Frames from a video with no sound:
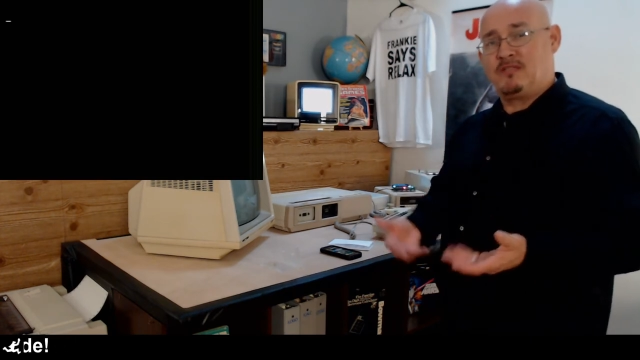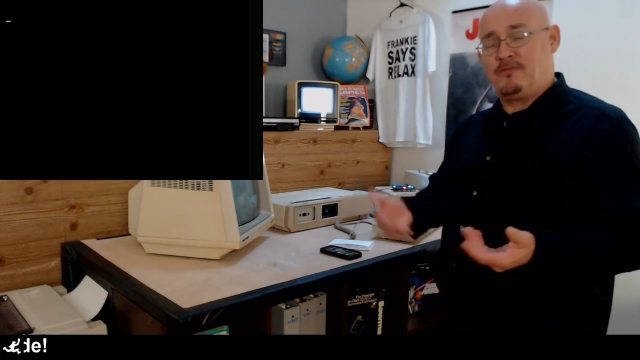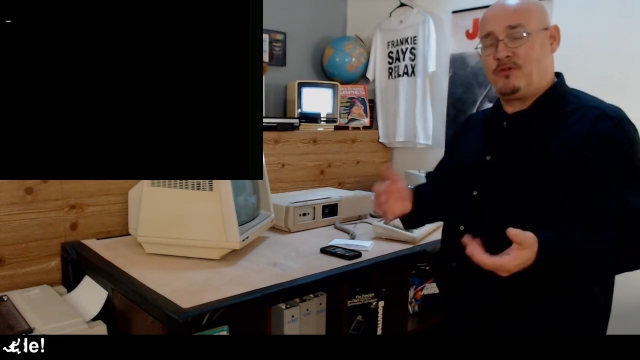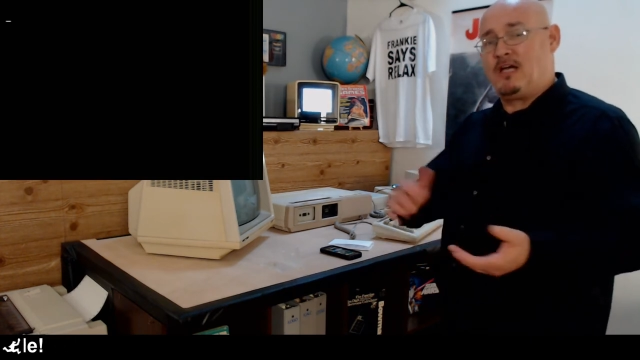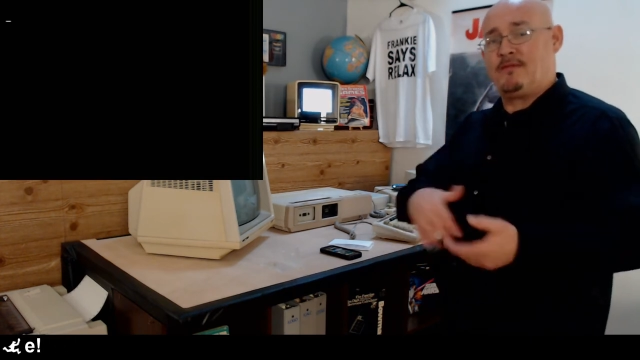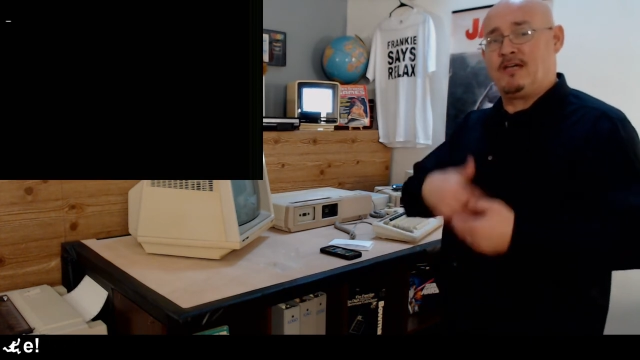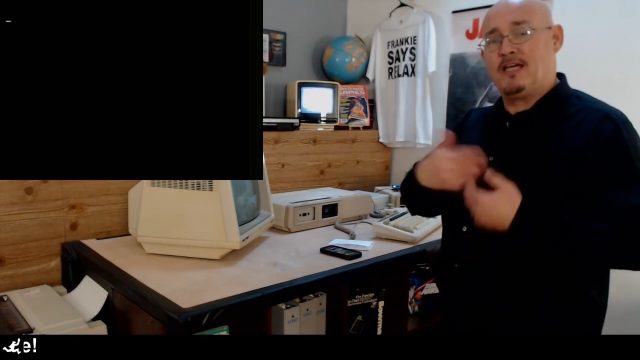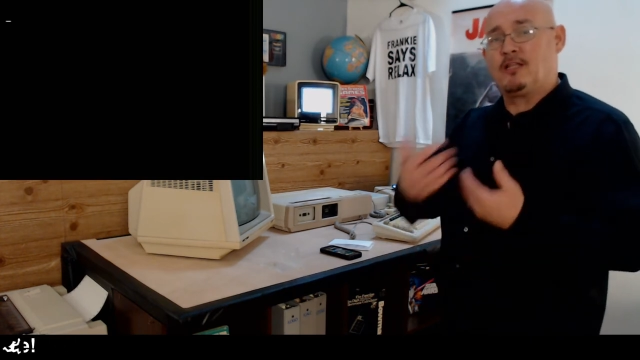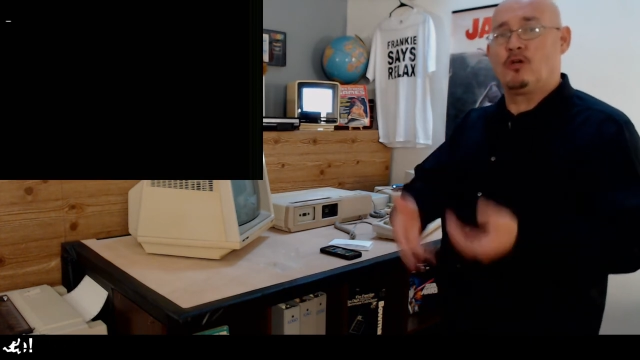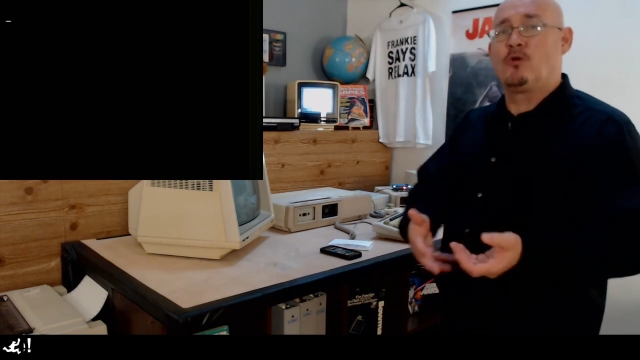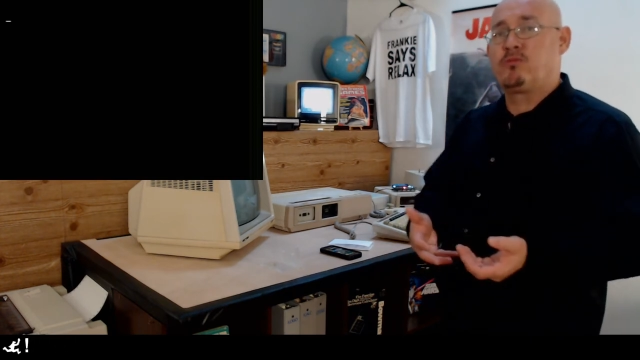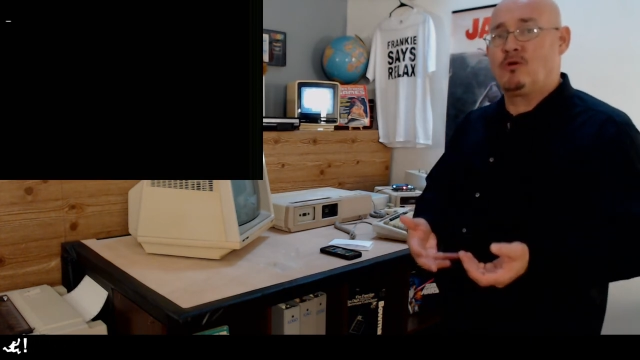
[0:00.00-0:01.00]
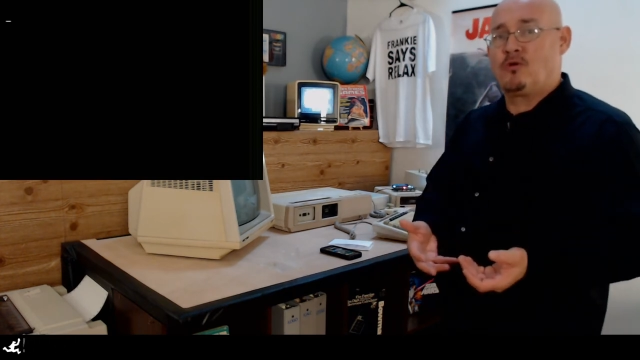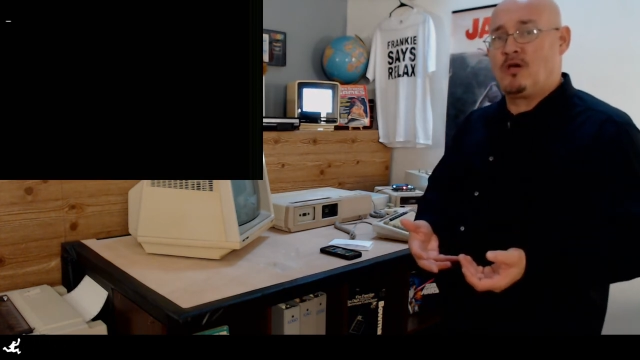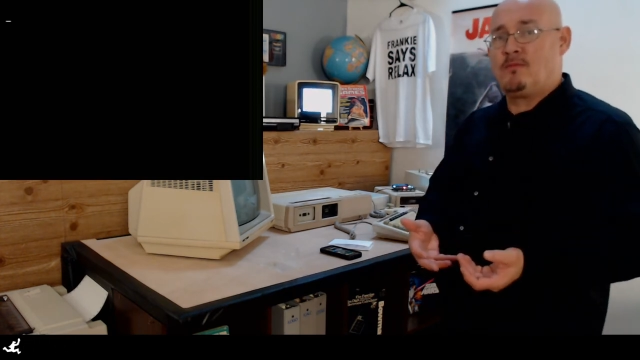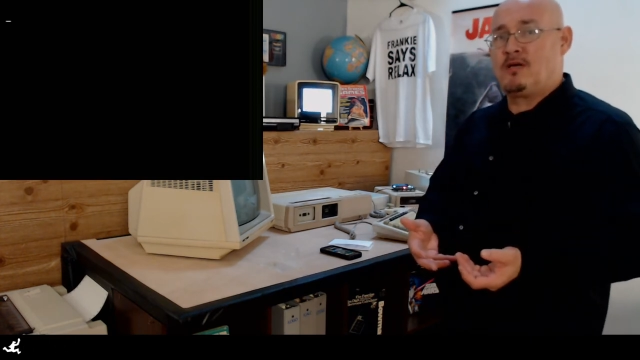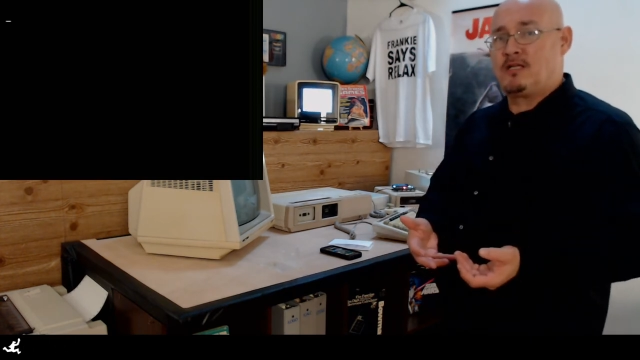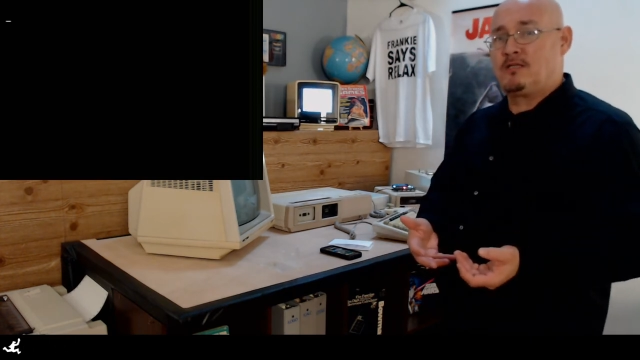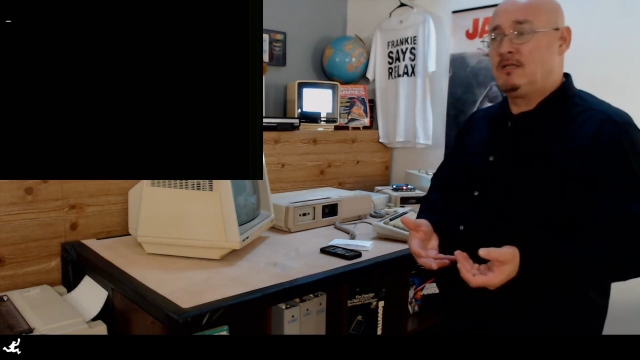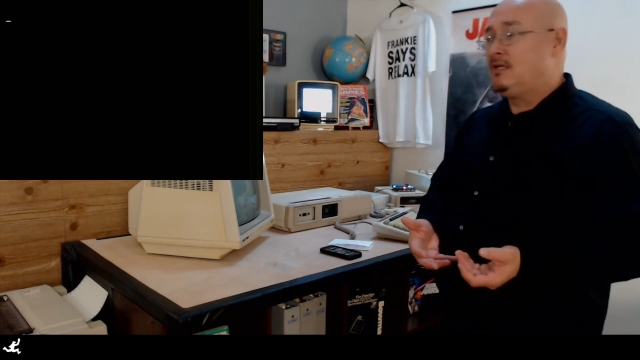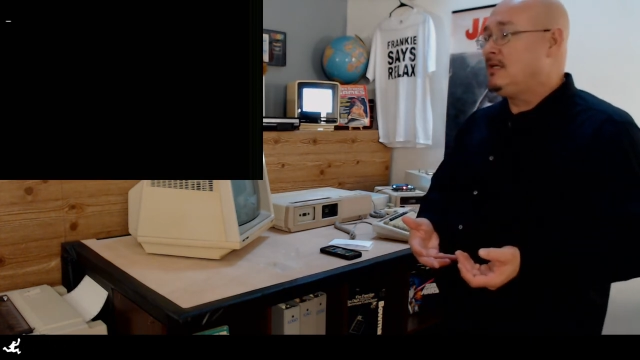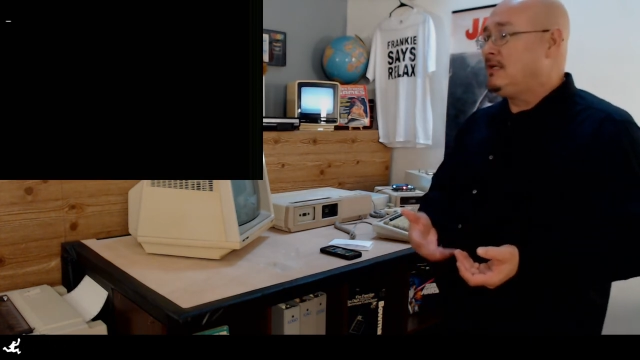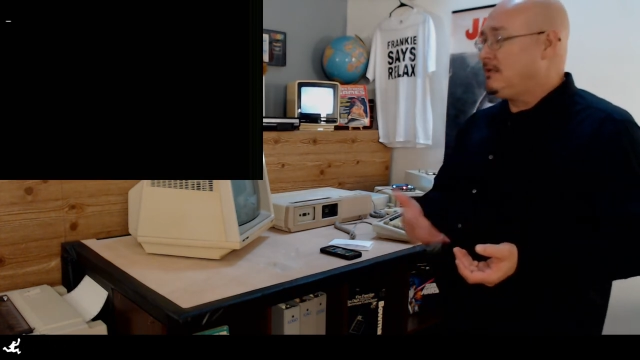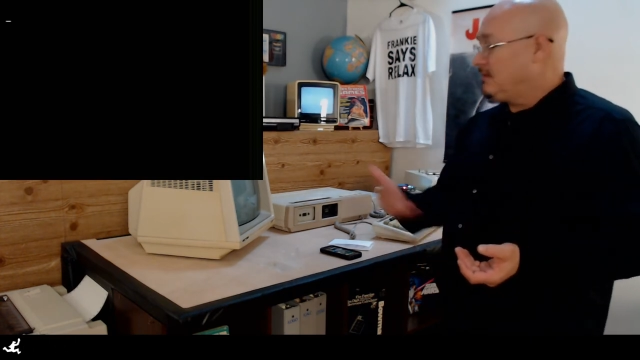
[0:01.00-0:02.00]
If you have a Hello program on
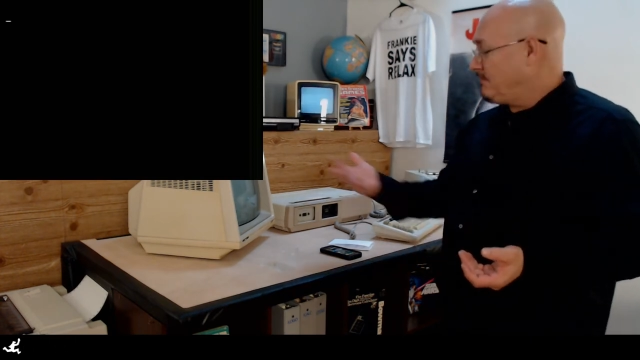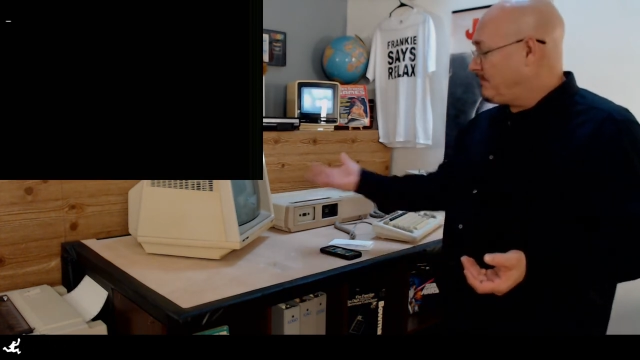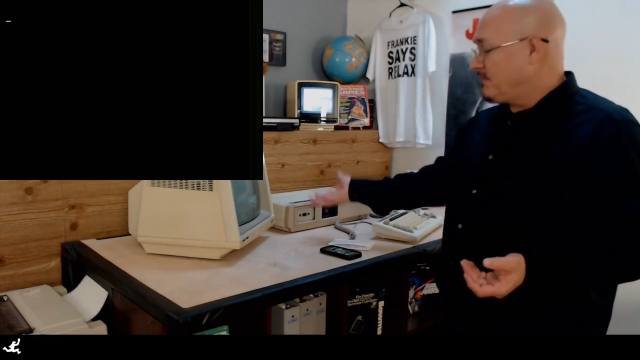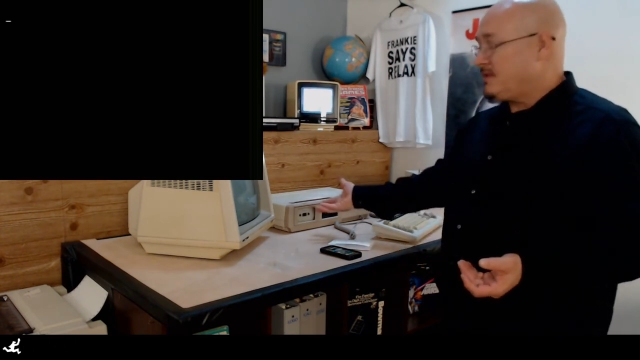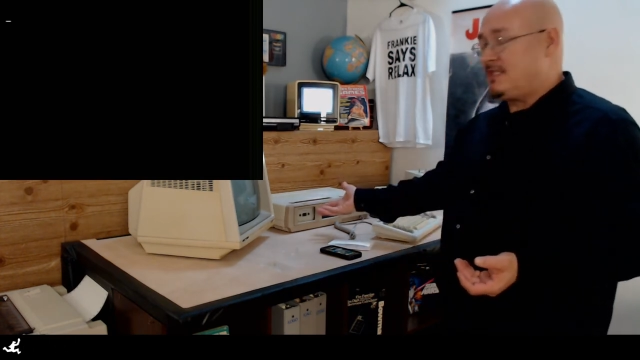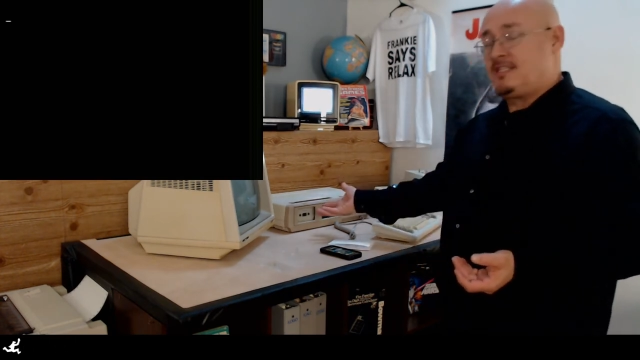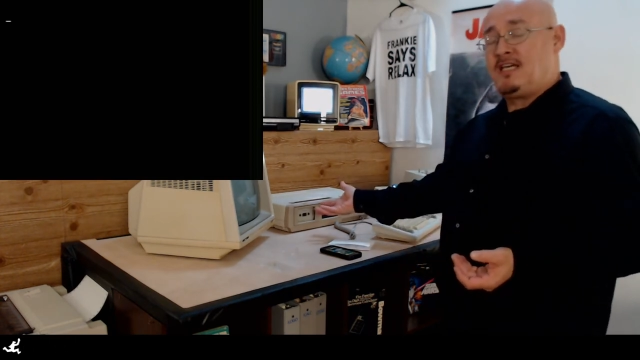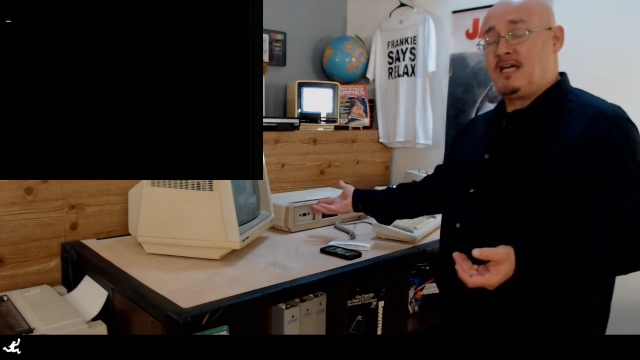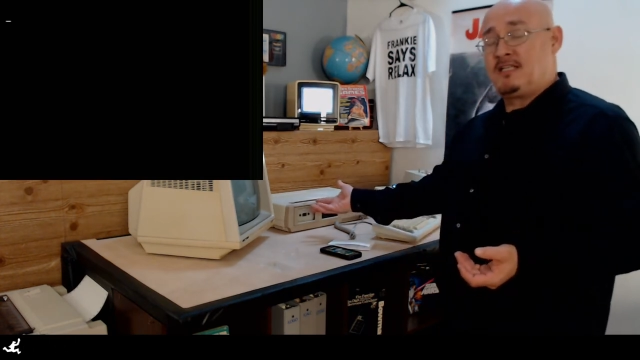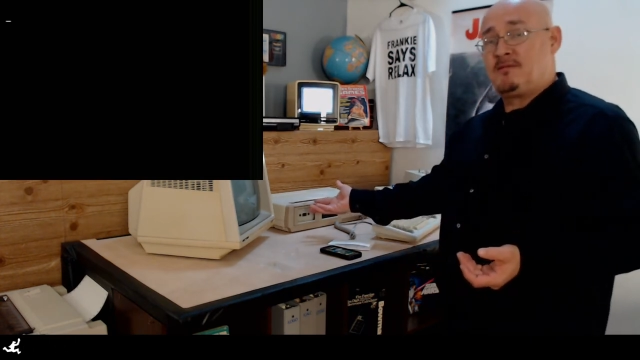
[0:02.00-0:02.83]
the data